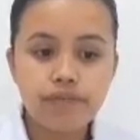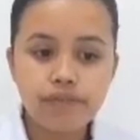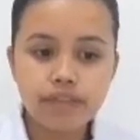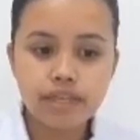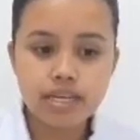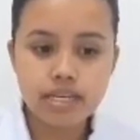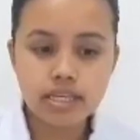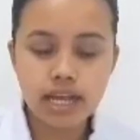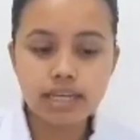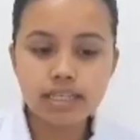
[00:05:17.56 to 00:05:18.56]
is
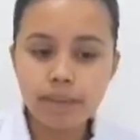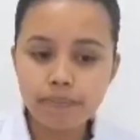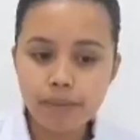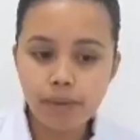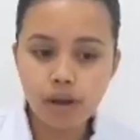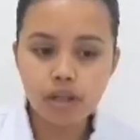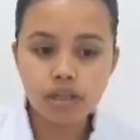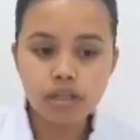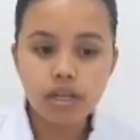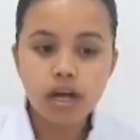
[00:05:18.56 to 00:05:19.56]
acceptable,
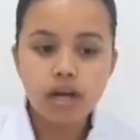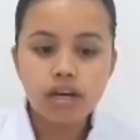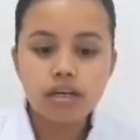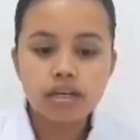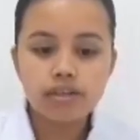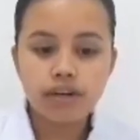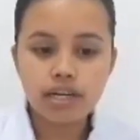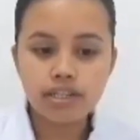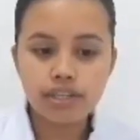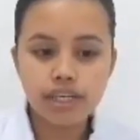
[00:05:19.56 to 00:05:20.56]

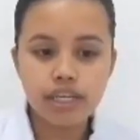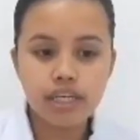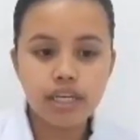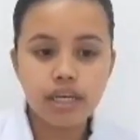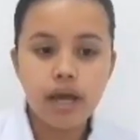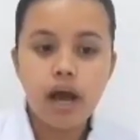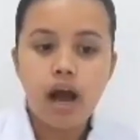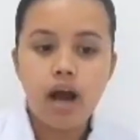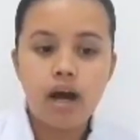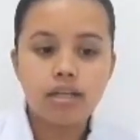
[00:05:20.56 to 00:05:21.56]
crush the
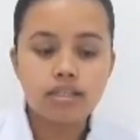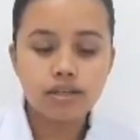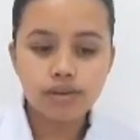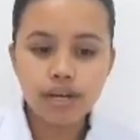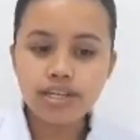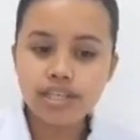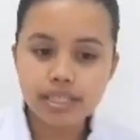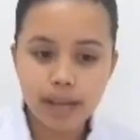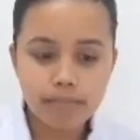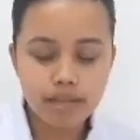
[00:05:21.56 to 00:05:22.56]

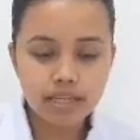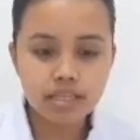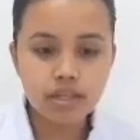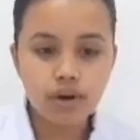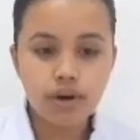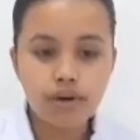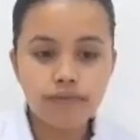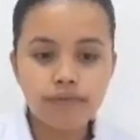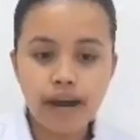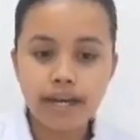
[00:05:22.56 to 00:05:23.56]
tablets or
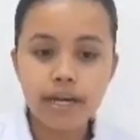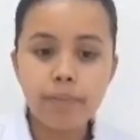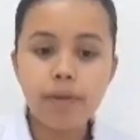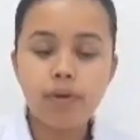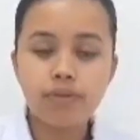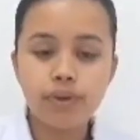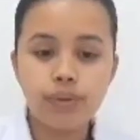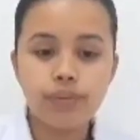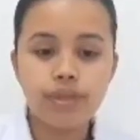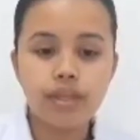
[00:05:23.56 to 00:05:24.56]
find a powder
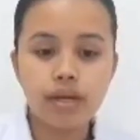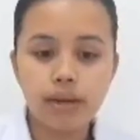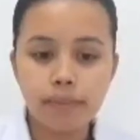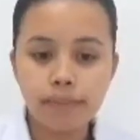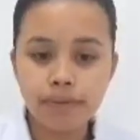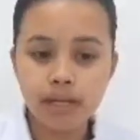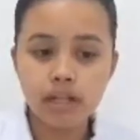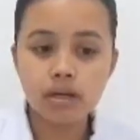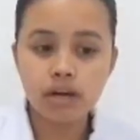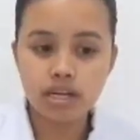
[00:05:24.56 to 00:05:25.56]
with a pill
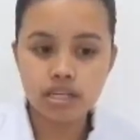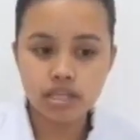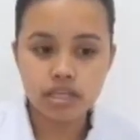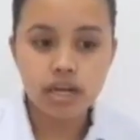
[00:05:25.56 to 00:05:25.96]
crusher.